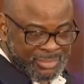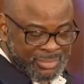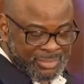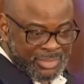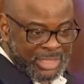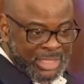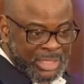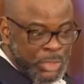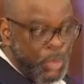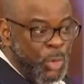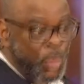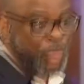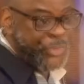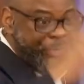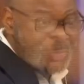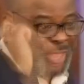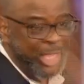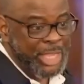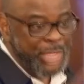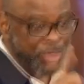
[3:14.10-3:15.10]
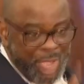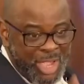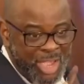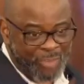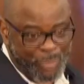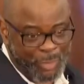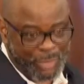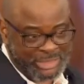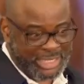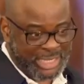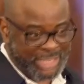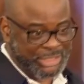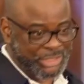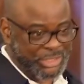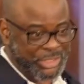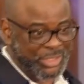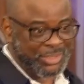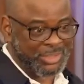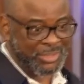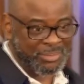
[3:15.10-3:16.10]
You think you have protection,
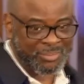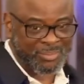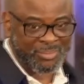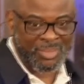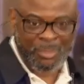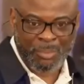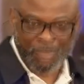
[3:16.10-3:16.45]
but